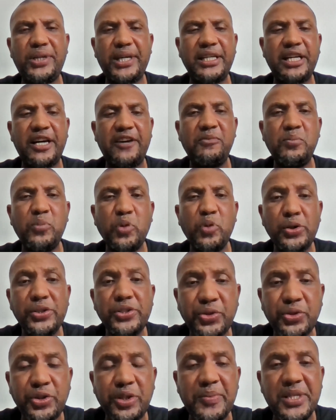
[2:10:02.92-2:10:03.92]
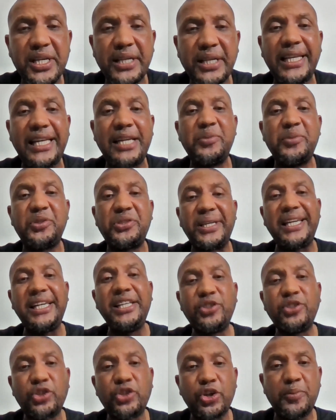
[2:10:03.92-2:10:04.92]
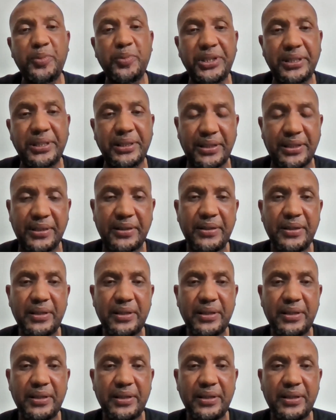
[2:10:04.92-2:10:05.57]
can have more dreams and able to interpret it.